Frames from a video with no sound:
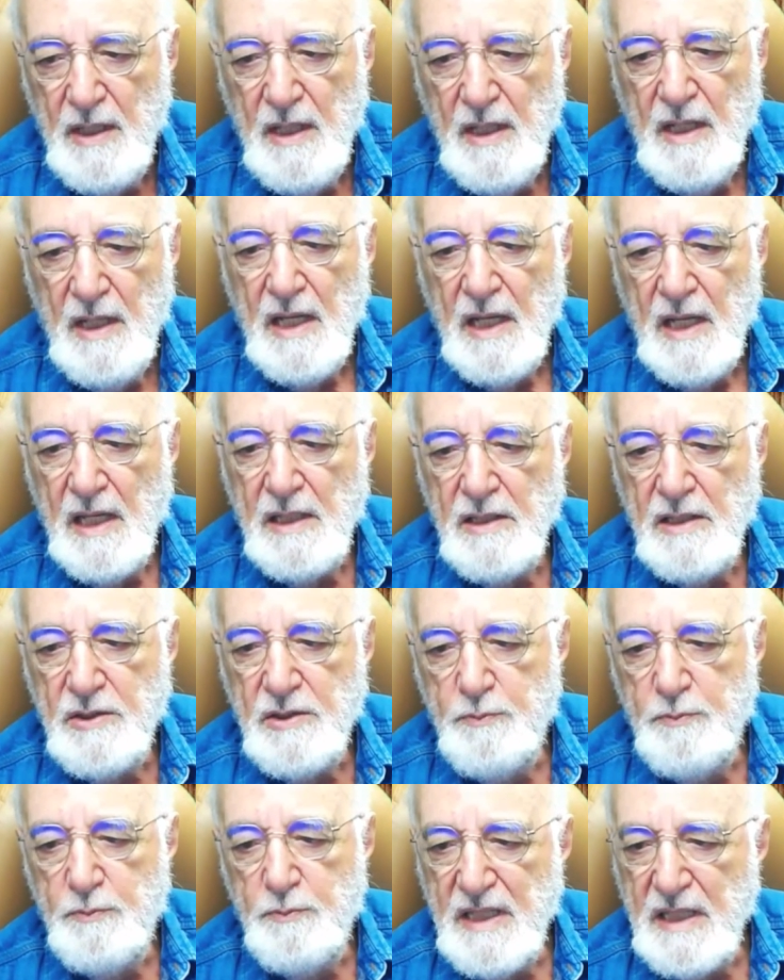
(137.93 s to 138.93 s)
and is
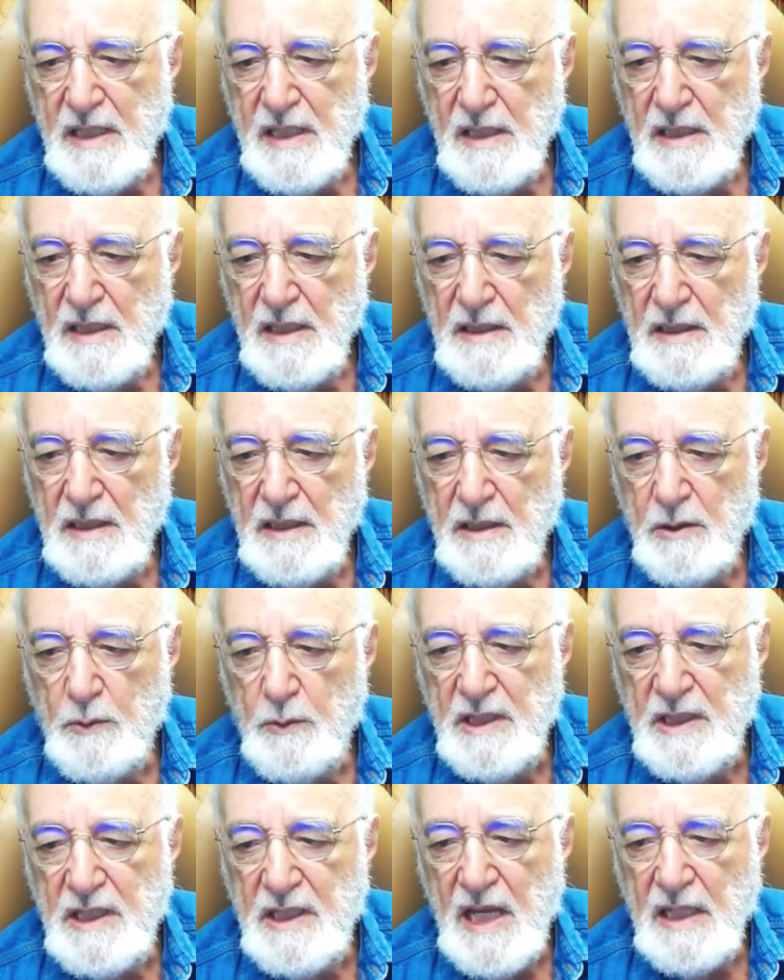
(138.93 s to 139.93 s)
being
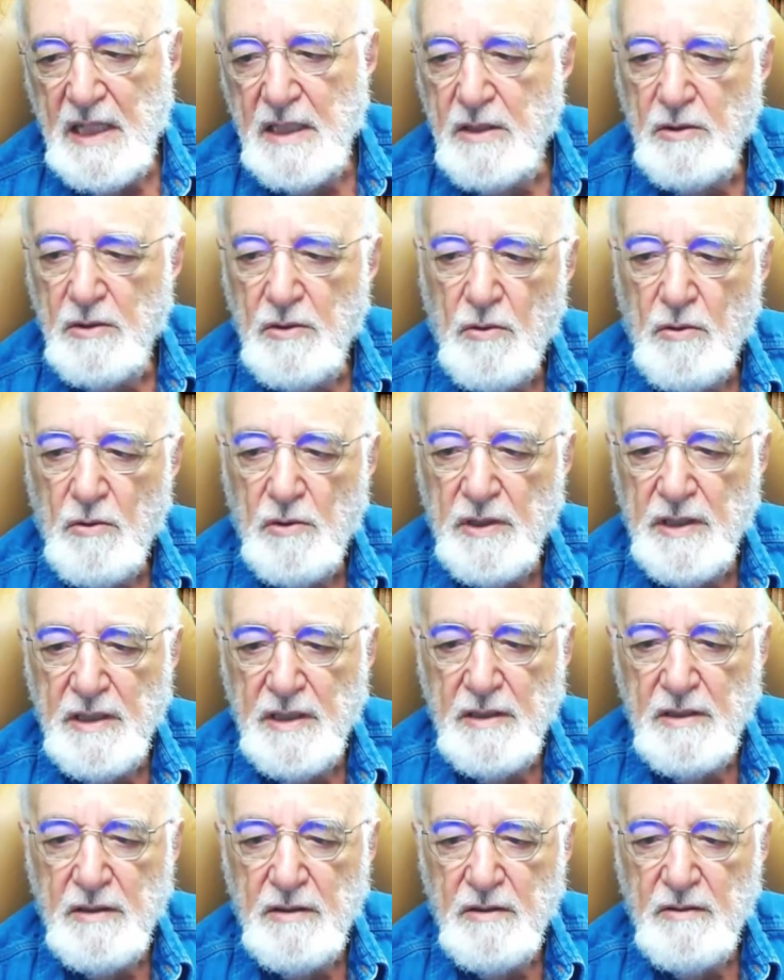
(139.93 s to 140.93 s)
liquidated according
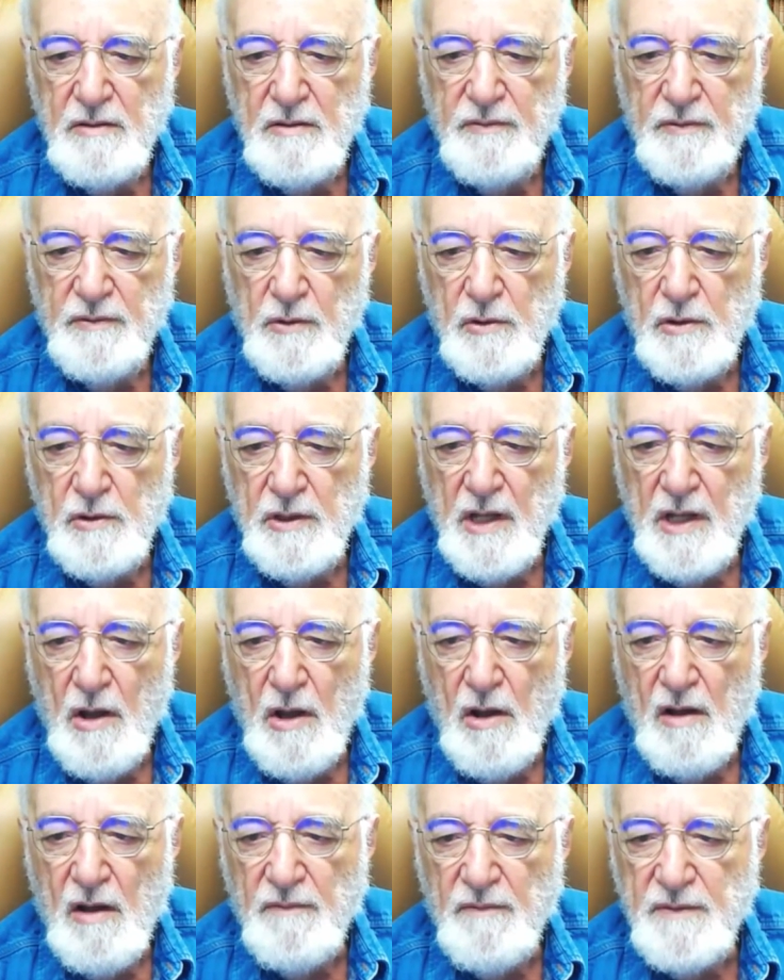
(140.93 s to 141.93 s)
to the Florida
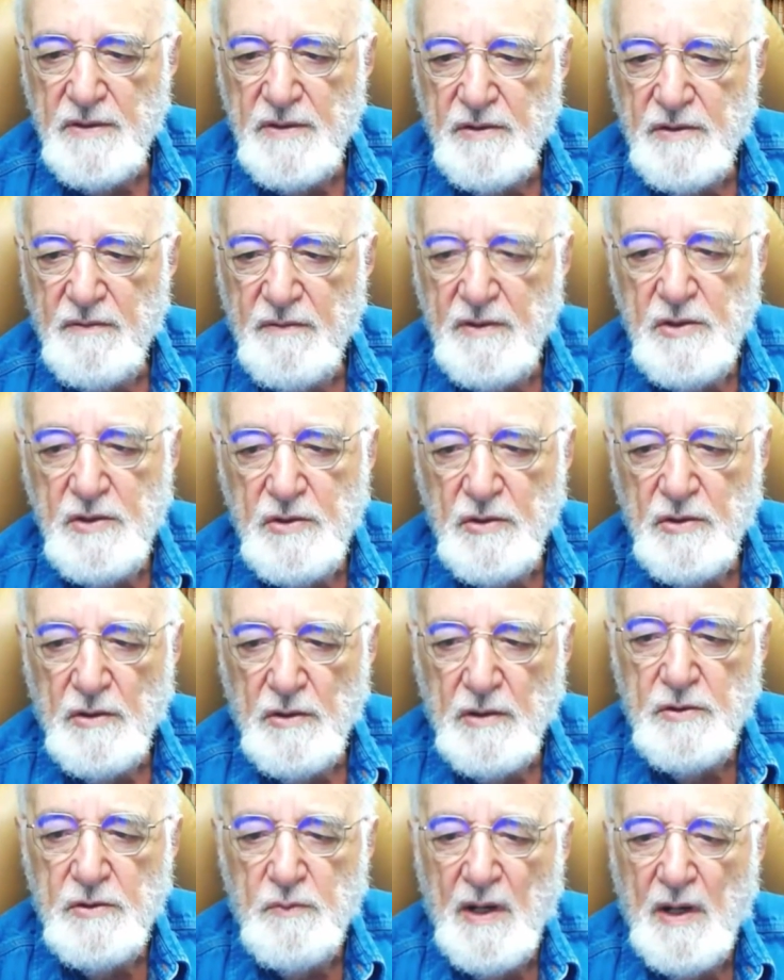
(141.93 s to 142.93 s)
Office of
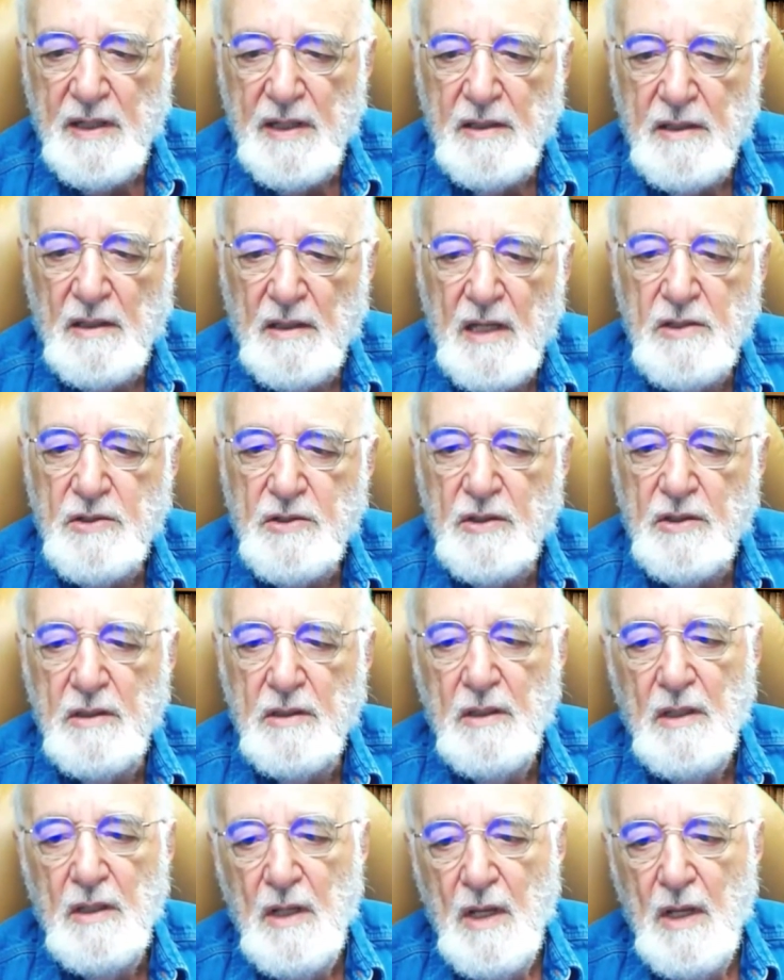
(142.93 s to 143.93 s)
Insurance Regulation